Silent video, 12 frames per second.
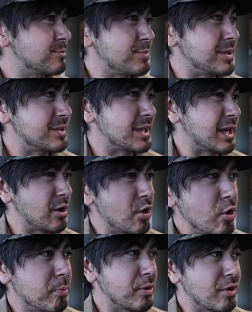being like
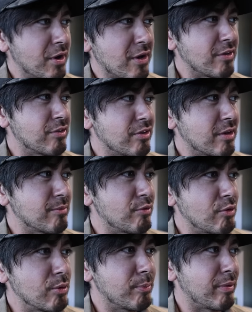open concept
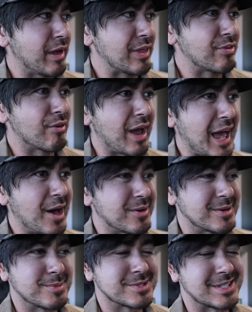floor plans are out.
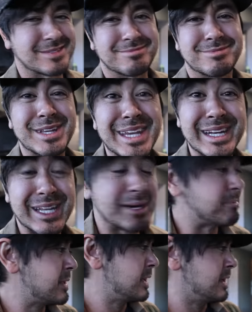And I'm just like, you dumb.